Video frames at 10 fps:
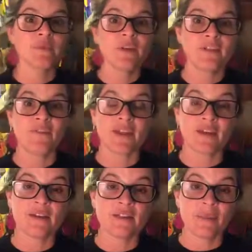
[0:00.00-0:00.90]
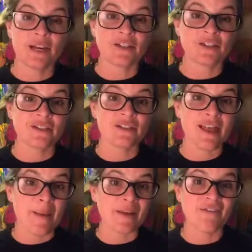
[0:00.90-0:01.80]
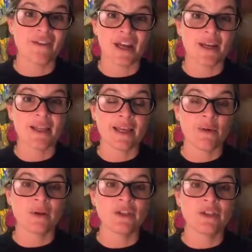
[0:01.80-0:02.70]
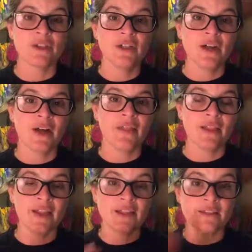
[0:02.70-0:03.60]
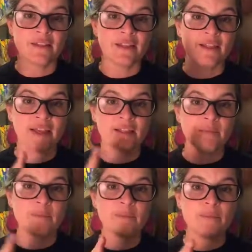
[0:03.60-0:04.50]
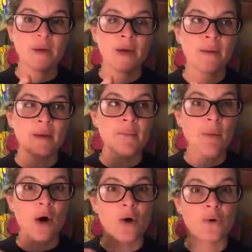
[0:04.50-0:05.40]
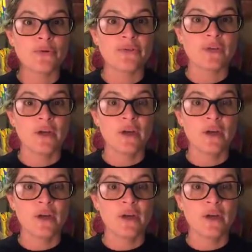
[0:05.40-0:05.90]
the fact that Spanish is a syllabic phonetic language. They like to impose